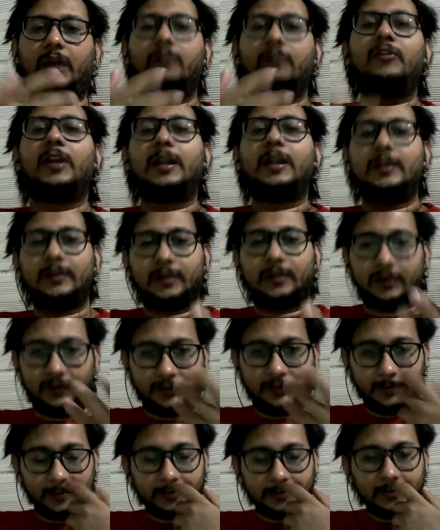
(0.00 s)

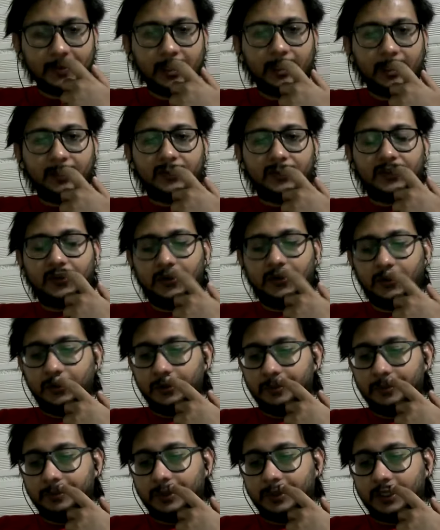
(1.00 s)
evidences.
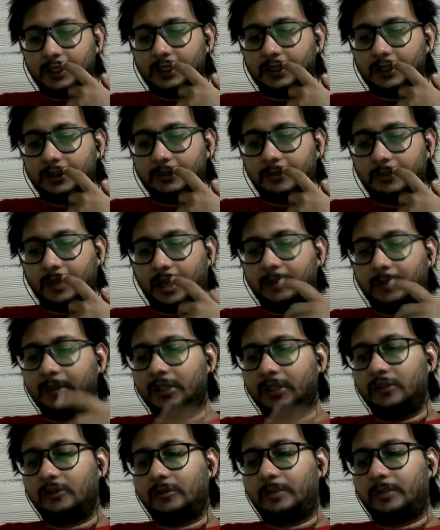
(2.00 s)
So I
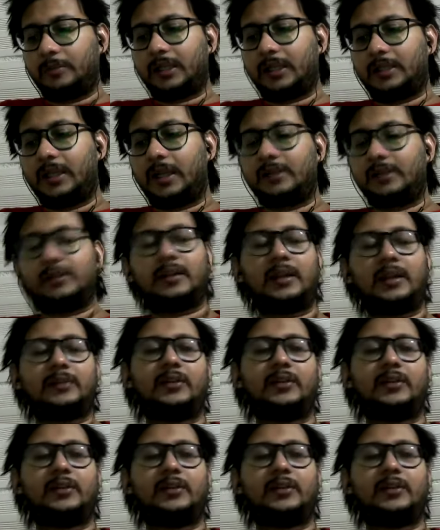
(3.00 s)
mean, but that